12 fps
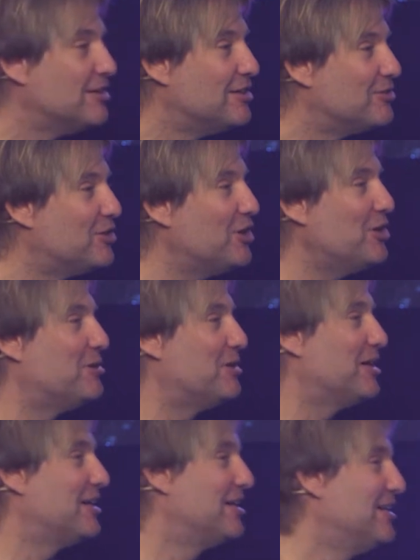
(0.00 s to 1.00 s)
Woo!
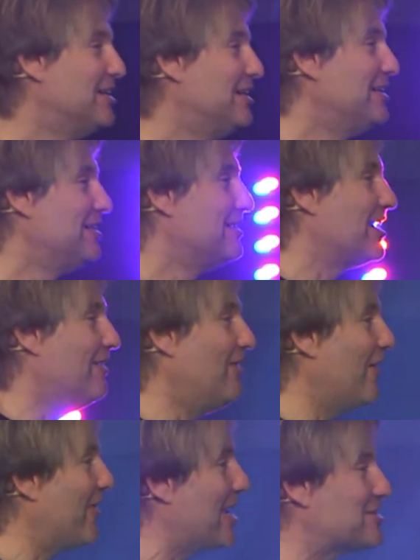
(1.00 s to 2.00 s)
Come
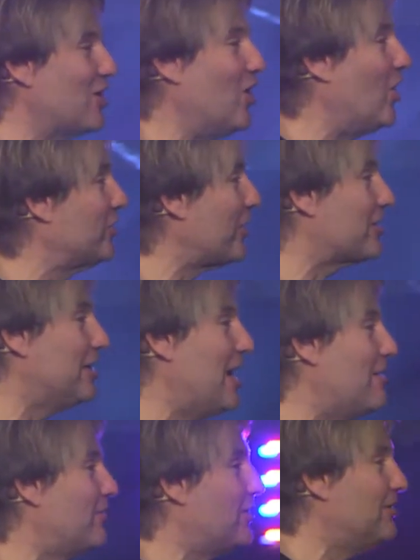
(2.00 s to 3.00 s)
on, that's a whole nother
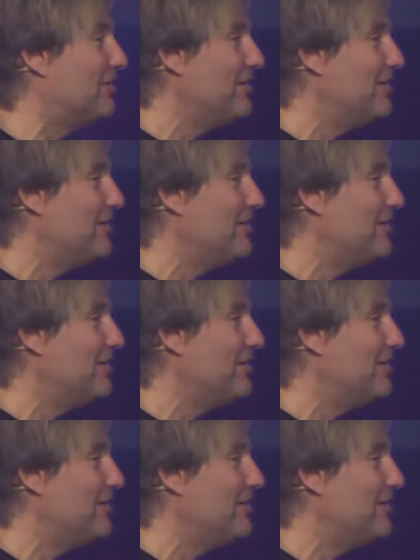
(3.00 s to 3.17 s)
level.